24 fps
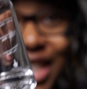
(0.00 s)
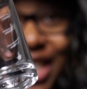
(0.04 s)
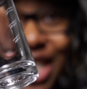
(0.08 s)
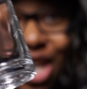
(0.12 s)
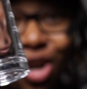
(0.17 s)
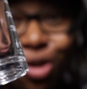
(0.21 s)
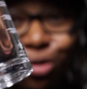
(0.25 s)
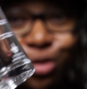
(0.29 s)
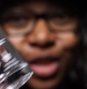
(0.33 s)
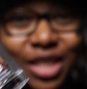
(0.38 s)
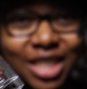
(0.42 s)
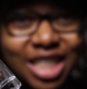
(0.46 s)
the
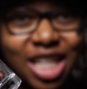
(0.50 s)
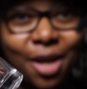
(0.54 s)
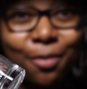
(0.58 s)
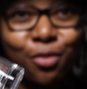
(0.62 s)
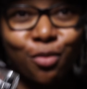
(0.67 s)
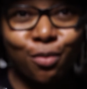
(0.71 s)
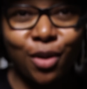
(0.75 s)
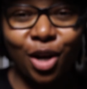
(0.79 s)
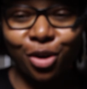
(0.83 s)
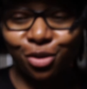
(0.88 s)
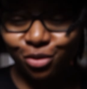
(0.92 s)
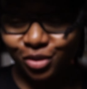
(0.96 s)
only sample
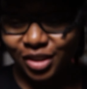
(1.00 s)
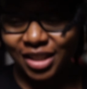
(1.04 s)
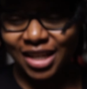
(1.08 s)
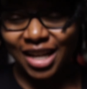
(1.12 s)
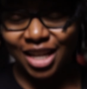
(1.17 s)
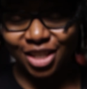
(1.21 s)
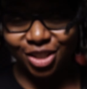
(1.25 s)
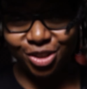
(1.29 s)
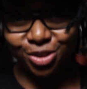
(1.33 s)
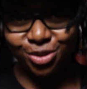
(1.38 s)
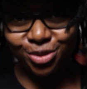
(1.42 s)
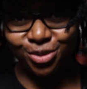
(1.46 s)
bottles that I
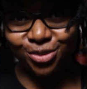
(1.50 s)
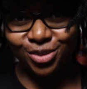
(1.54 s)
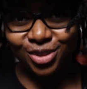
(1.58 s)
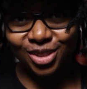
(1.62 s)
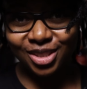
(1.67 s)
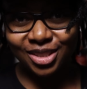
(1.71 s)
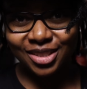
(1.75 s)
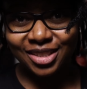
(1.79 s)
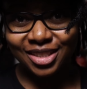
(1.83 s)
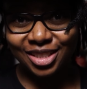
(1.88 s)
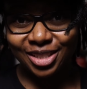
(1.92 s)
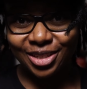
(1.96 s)
use,
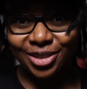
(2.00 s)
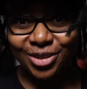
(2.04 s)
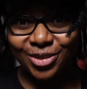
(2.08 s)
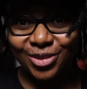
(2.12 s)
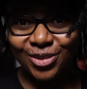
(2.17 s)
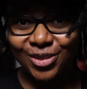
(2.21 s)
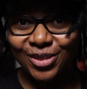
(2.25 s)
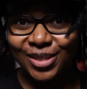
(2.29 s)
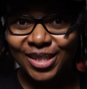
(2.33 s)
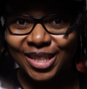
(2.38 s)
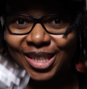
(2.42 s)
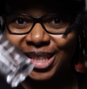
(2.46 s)
so
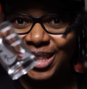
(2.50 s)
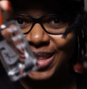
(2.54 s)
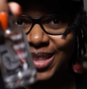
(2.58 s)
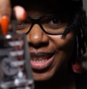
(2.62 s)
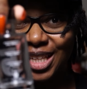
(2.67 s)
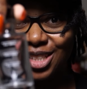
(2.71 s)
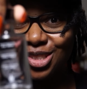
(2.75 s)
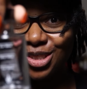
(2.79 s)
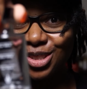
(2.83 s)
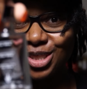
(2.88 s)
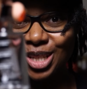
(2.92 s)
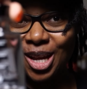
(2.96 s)

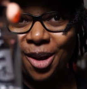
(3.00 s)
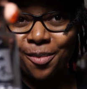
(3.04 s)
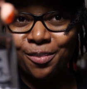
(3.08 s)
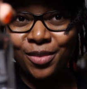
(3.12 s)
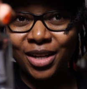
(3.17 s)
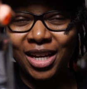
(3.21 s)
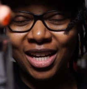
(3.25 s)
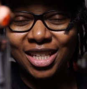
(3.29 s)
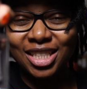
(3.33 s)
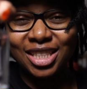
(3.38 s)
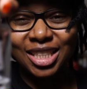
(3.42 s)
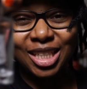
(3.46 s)
these are top
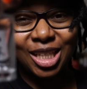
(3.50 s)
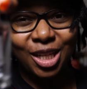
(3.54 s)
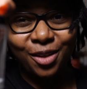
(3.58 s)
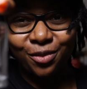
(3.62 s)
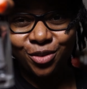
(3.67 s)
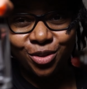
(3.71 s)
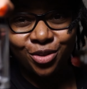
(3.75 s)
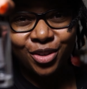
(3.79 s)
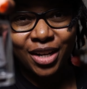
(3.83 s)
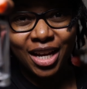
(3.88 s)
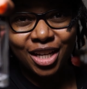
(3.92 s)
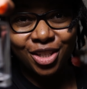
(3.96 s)
notch. If
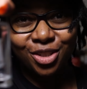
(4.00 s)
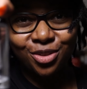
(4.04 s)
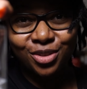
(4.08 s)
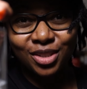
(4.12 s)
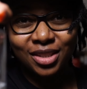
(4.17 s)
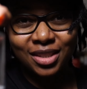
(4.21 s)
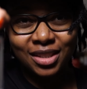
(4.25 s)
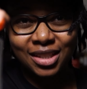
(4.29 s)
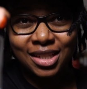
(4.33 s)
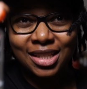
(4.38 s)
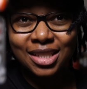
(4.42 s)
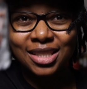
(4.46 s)
you're not
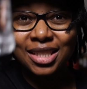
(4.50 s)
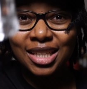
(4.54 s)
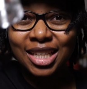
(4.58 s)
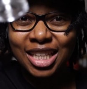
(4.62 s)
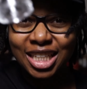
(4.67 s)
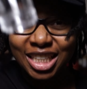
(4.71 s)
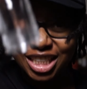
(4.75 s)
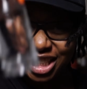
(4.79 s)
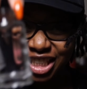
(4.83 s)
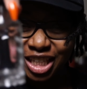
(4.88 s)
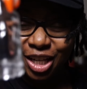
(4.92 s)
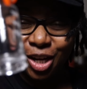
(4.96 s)
using these,
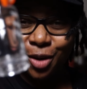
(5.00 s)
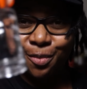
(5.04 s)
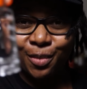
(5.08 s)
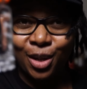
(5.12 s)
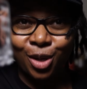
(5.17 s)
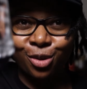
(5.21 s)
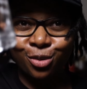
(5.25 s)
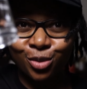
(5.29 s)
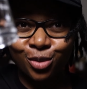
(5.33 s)
check them out,